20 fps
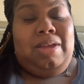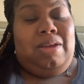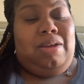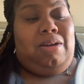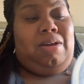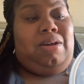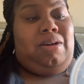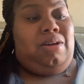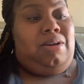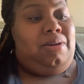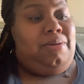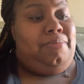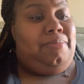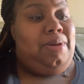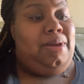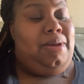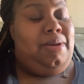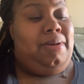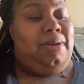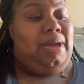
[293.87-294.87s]
Um,
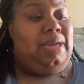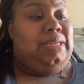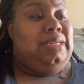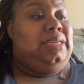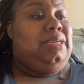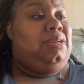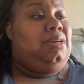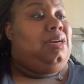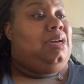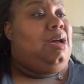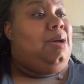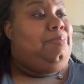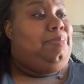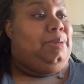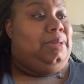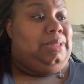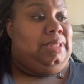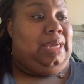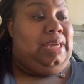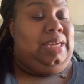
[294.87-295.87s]
I did a couple
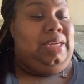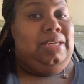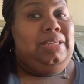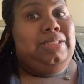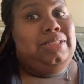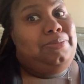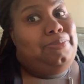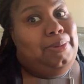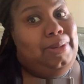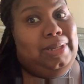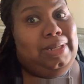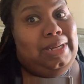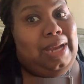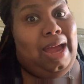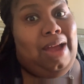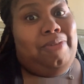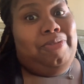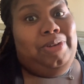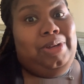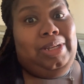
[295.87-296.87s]
of things, but
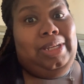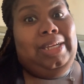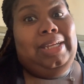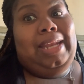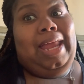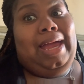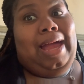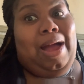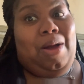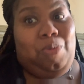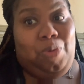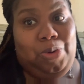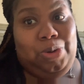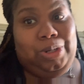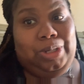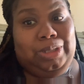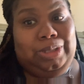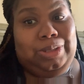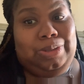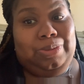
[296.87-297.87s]
not really like I
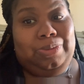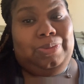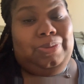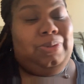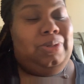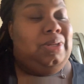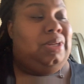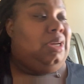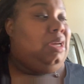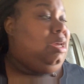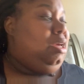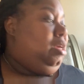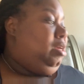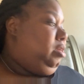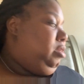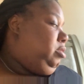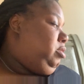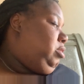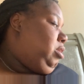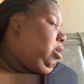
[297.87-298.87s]
wanted to.
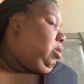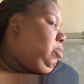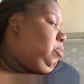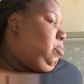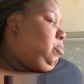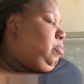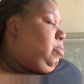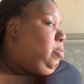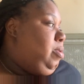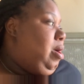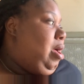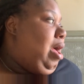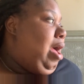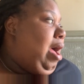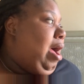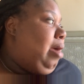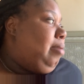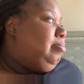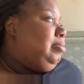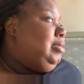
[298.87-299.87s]
So,
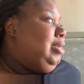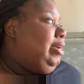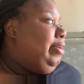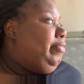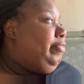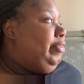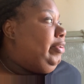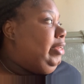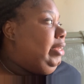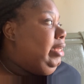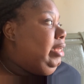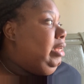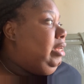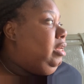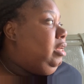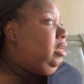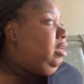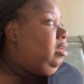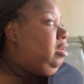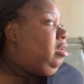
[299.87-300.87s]
I'm definitely
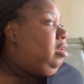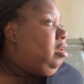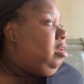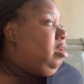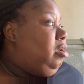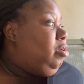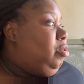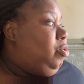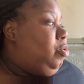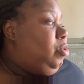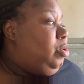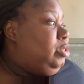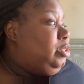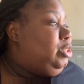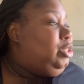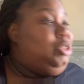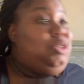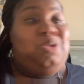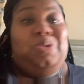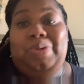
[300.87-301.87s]
going
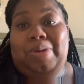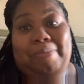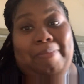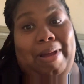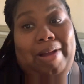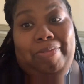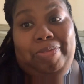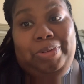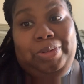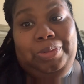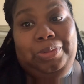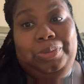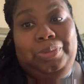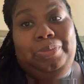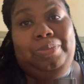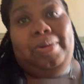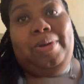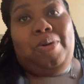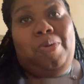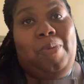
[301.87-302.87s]
to do in my room
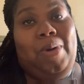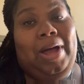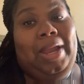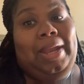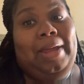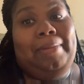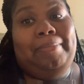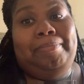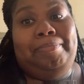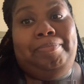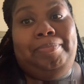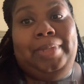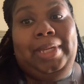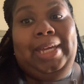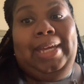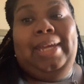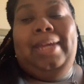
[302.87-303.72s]
while I'm in